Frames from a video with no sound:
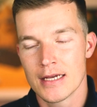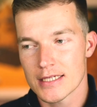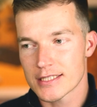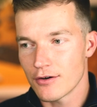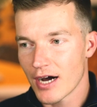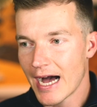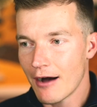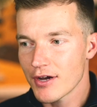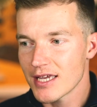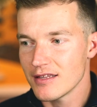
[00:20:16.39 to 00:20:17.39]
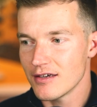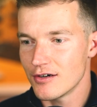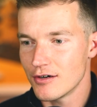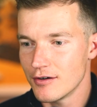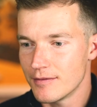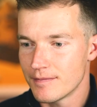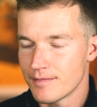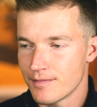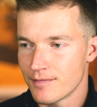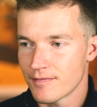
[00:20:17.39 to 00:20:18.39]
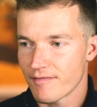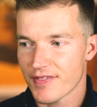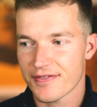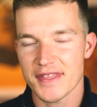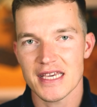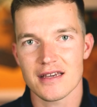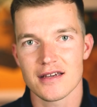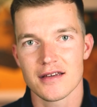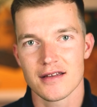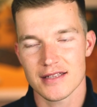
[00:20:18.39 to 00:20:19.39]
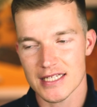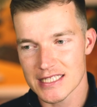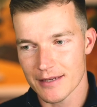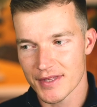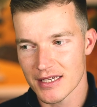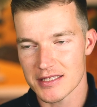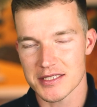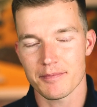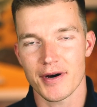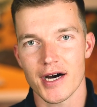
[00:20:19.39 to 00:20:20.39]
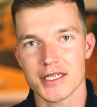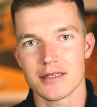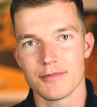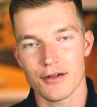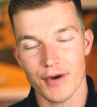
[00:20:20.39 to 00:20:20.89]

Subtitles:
So how can you think that something is impossible?